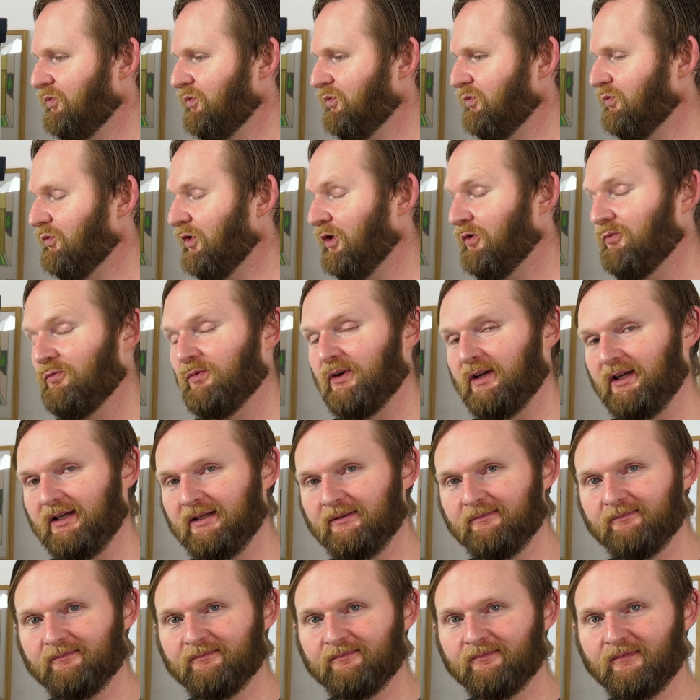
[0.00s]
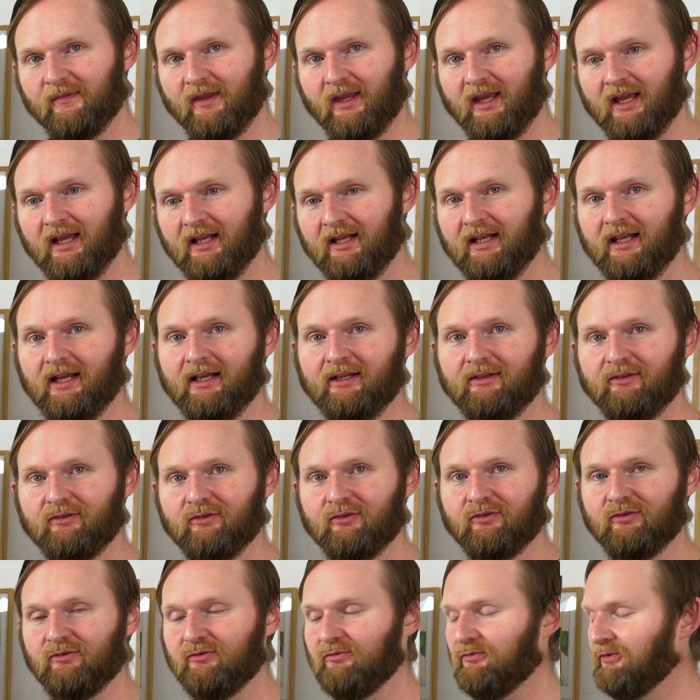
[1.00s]
One way I like to
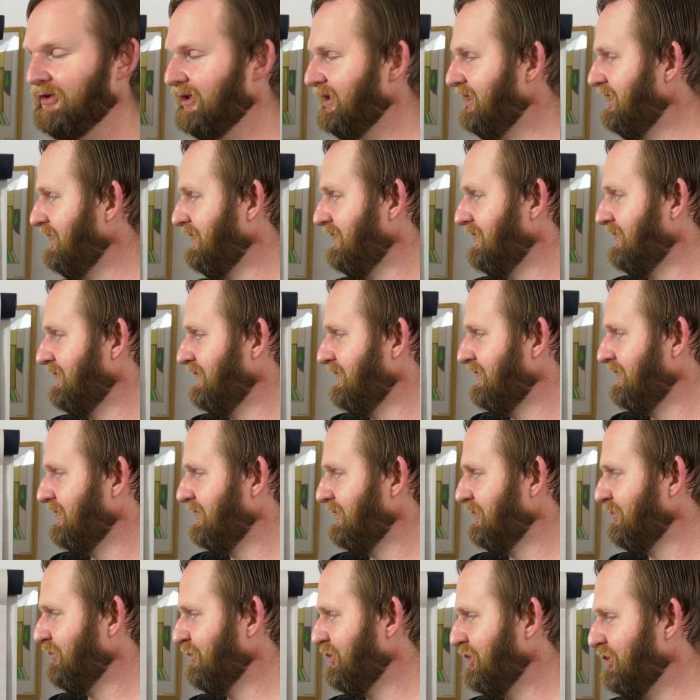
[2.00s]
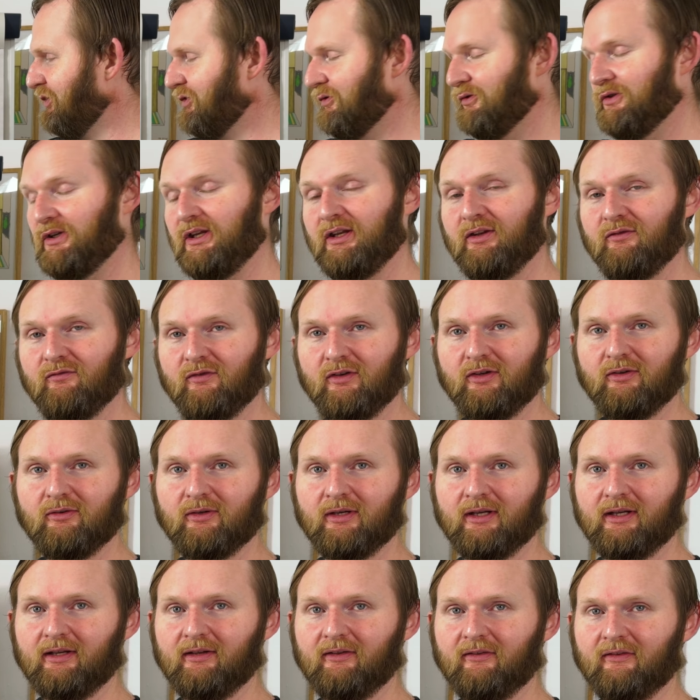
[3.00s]
do is just individual
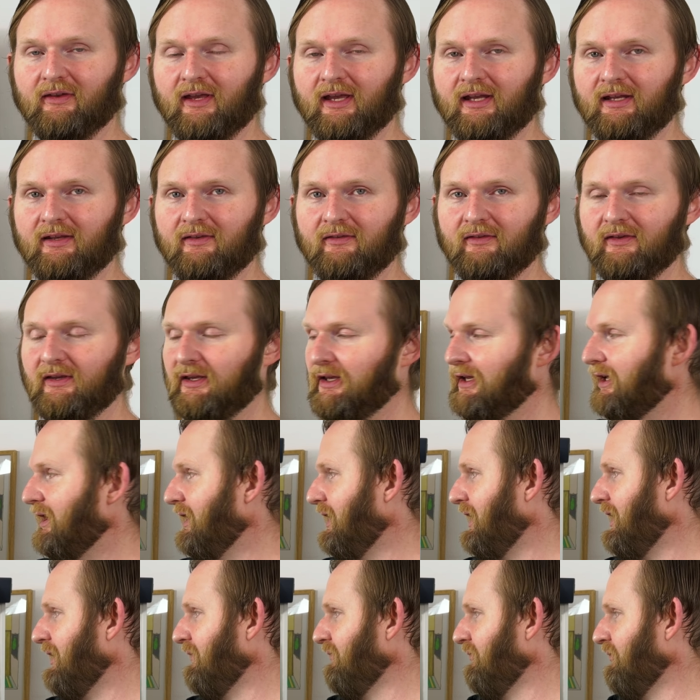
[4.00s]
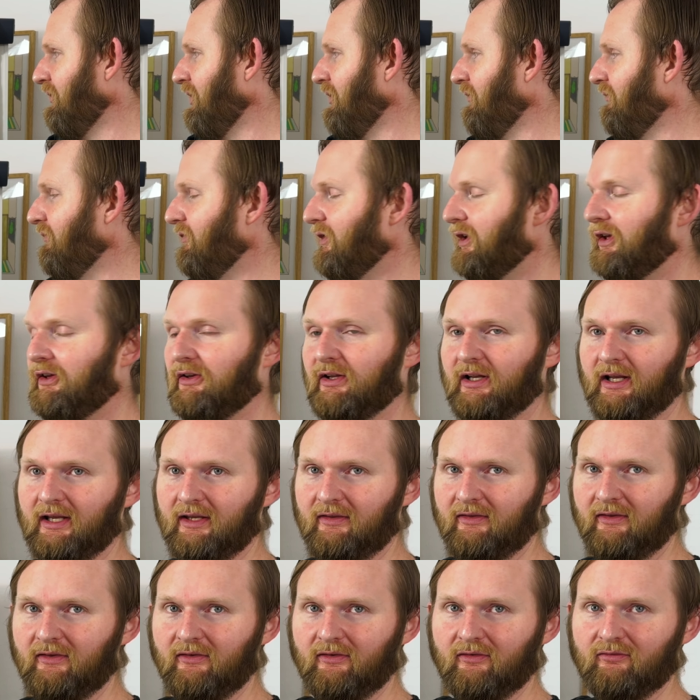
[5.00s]
and in silence, have a figure like
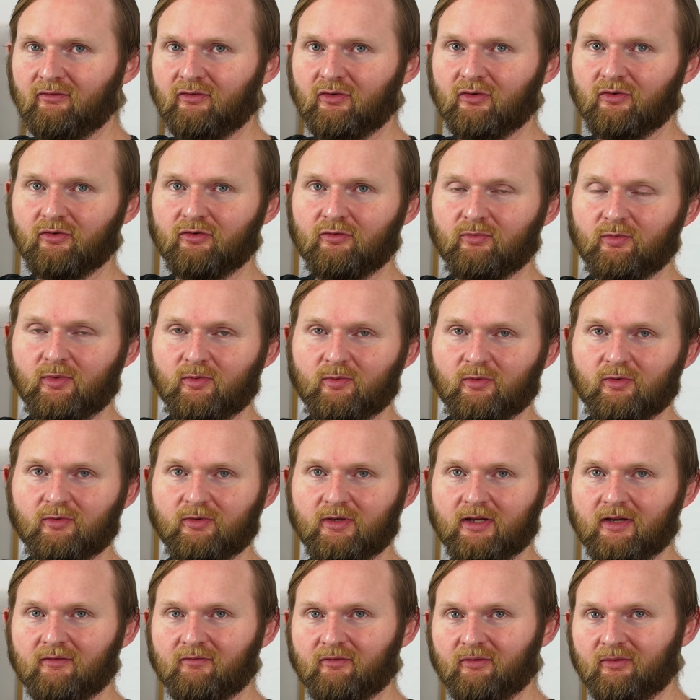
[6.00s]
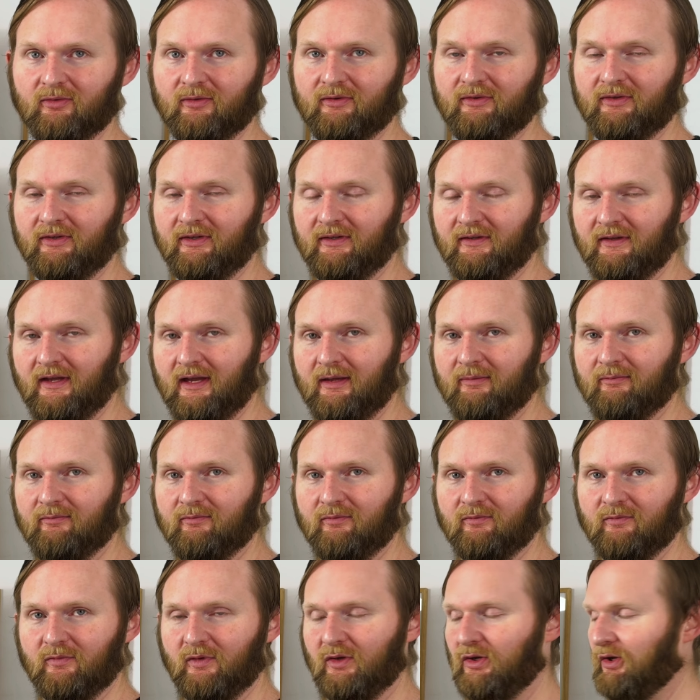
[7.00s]
this. Of course, we won't have all the
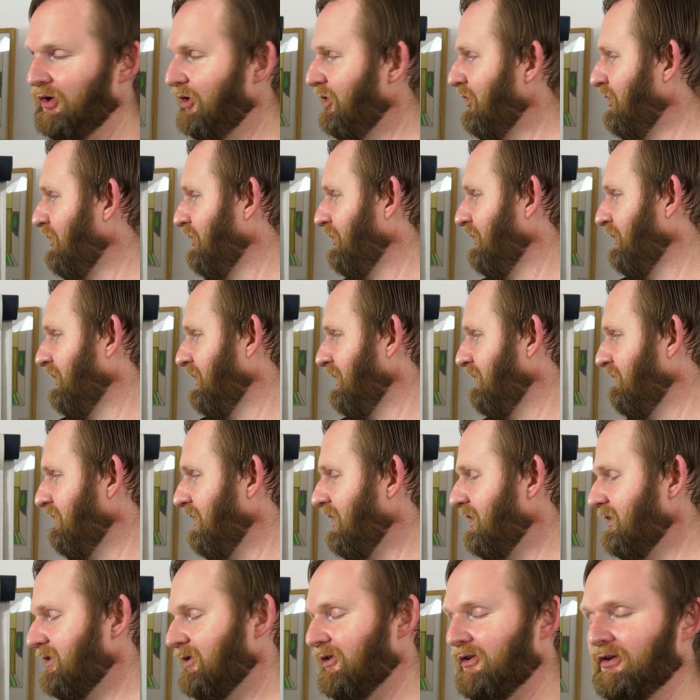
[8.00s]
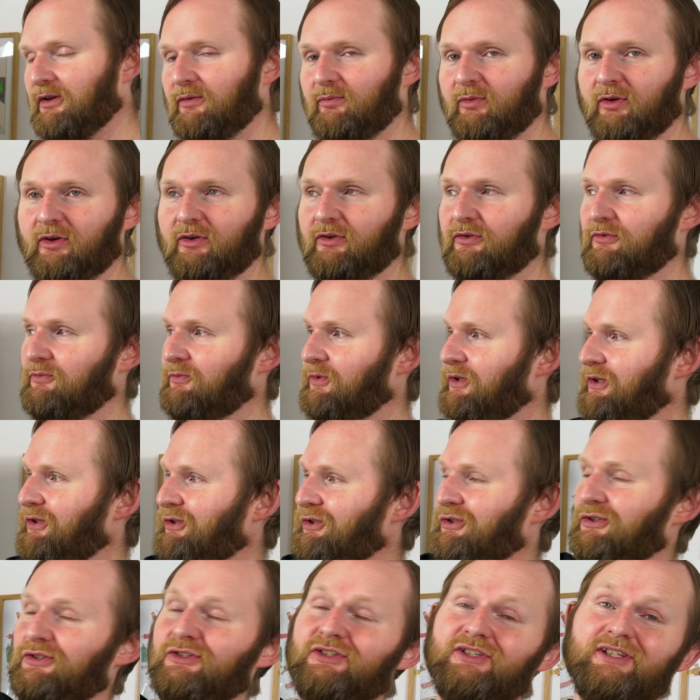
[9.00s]
events on it, because we
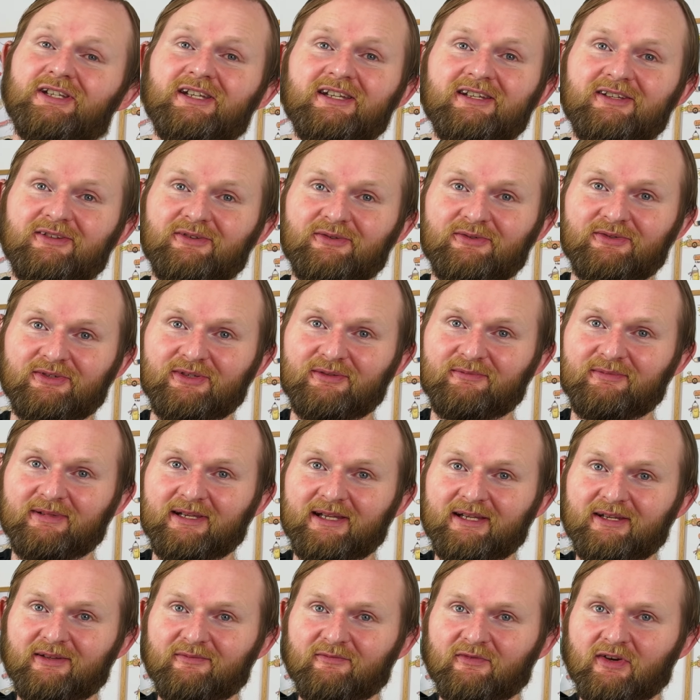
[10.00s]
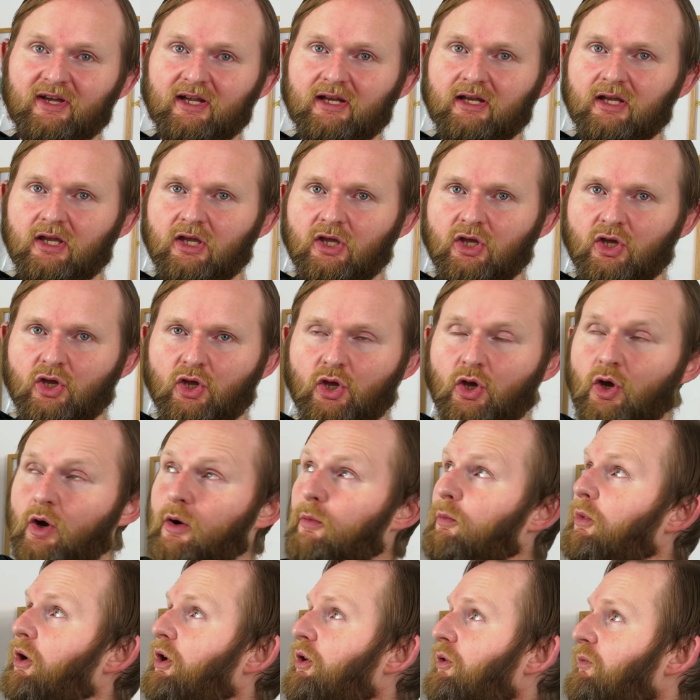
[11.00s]
just did those in plenum, right?
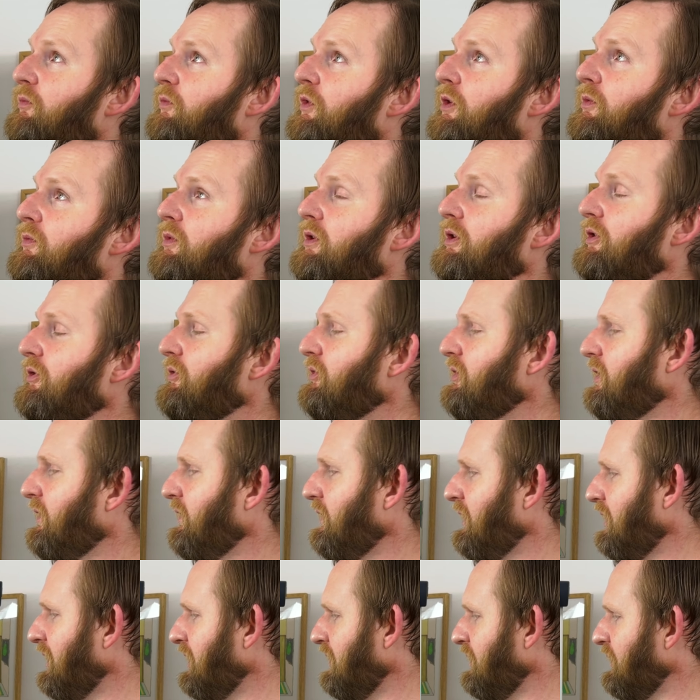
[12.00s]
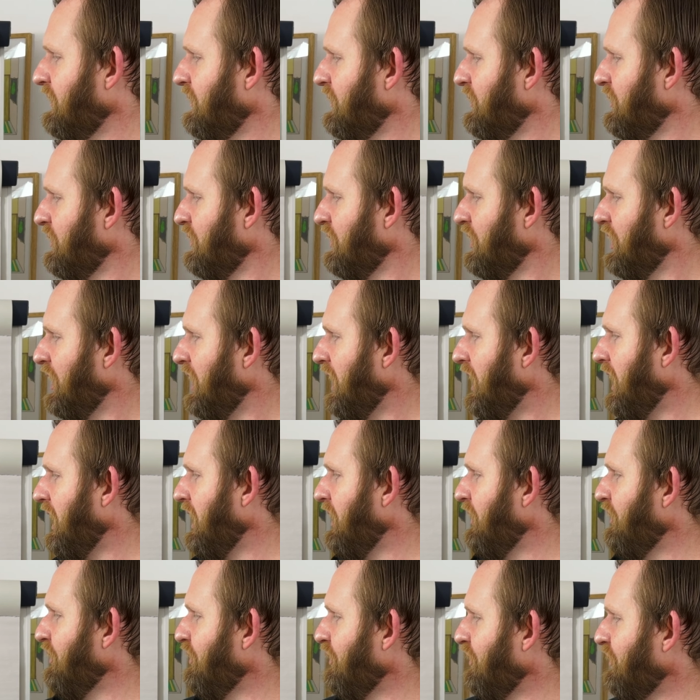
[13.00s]
But when we look at that,
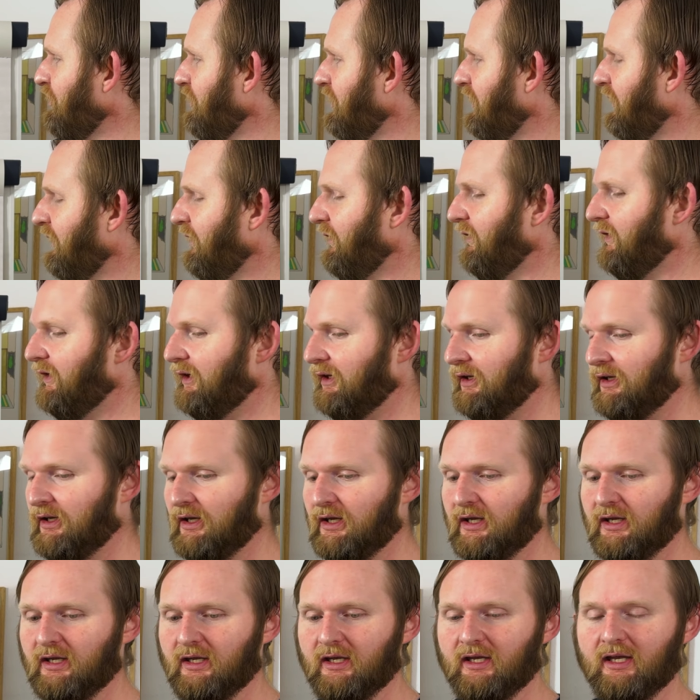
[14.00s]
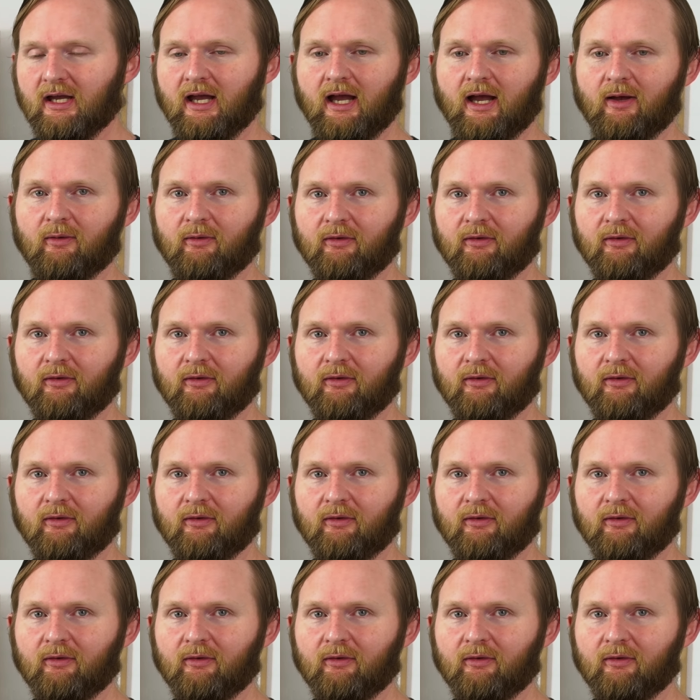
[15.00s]
how do we see our